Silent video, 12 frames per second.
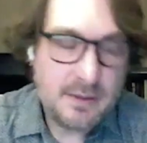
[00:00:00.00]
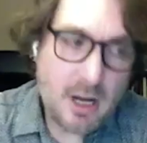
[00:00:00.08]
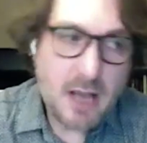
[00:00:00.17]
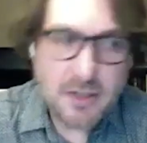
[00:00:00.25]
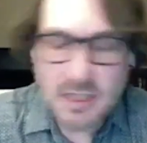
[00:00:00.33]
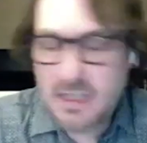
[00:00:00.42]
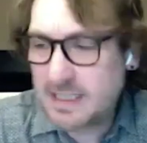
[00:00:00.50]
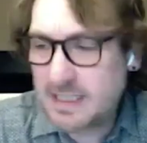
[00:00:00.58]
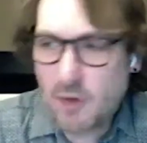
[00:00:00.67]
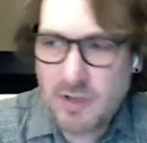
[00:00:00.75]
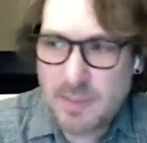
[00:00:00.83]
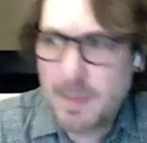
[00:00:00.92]
consciousness has
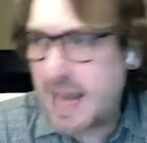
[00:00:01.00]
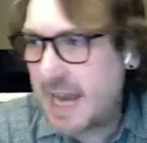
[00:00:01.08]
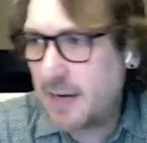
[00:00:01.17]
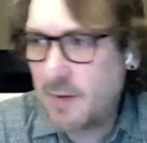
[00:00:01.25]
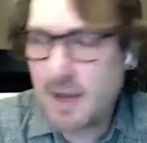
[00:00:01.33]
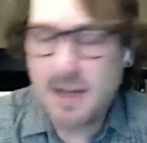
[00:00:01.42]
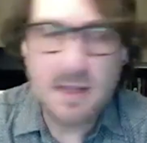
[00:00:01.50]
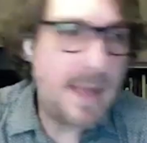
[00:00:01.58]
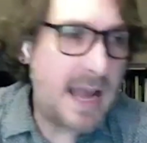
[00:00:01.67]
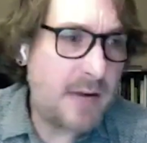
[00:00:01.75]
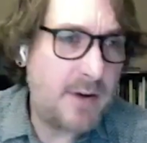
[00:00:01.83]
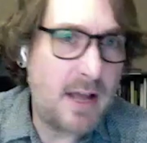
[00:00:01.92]
always been hanging around in the
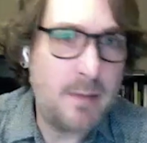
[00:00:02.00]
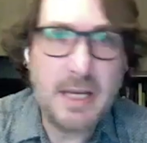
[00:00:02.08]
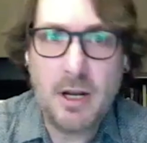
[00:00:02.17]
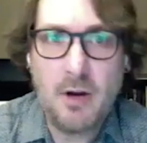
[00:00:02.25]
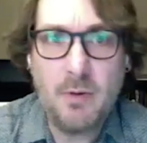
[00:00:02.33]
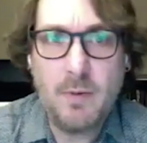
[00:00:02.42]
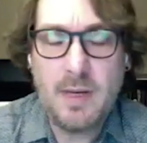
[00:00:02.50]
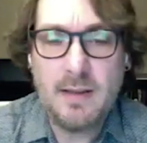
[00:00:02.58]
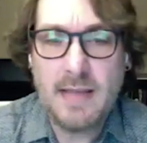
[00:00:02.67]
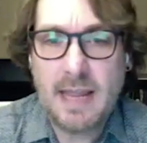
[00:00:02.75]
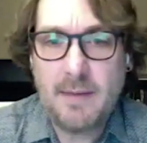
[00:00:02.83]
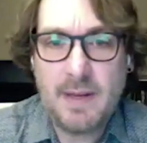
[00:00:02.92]
background, but
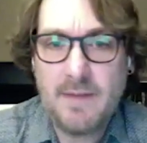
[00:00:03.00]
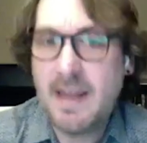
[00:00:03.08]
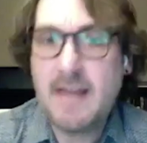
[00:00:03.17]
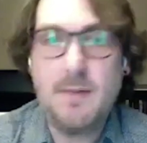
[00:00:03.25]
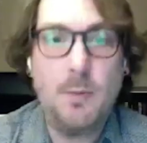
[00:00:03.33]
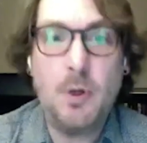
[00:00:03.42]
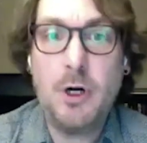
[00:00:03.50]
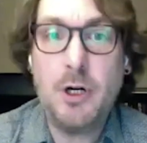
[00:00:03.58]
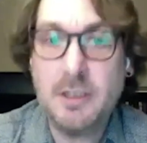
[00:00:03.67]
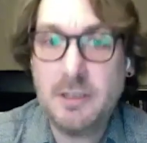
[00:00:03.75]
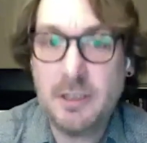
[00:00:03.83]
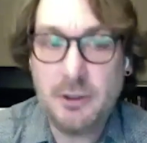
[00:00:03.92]
we invent
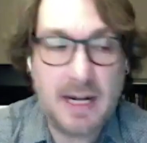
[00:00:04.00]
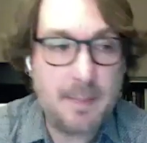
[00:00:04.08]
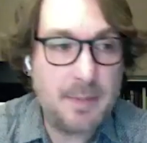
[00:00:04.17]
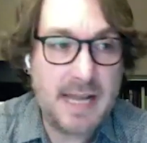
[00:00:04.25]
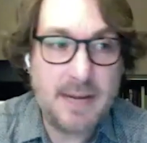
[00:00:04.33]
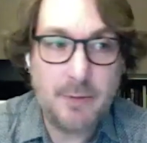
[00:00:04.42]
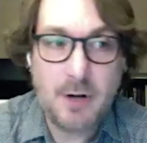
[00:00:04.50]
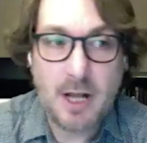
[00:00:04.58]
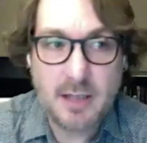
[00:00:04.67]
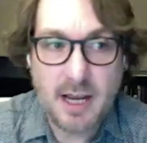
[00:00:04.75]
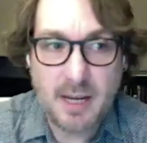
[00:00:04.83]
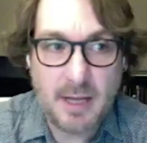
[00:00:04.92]
words to try to pretend we're
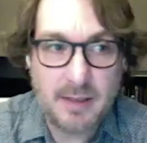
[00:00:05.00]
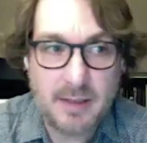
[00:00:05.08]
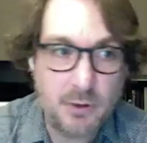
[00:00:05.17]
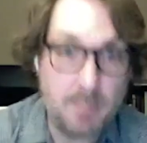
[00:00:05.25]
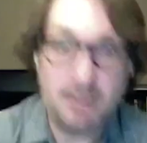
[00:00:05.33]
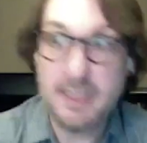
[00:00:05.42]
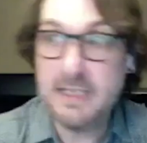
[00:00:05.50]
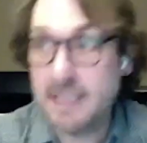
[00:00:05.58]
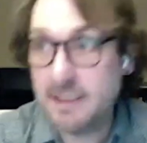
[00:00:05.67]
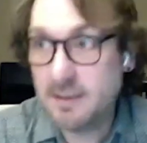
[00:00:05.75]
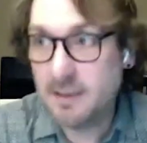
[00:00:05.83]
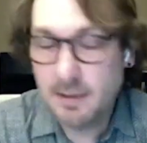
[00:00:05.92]
not talking about it. So implicit,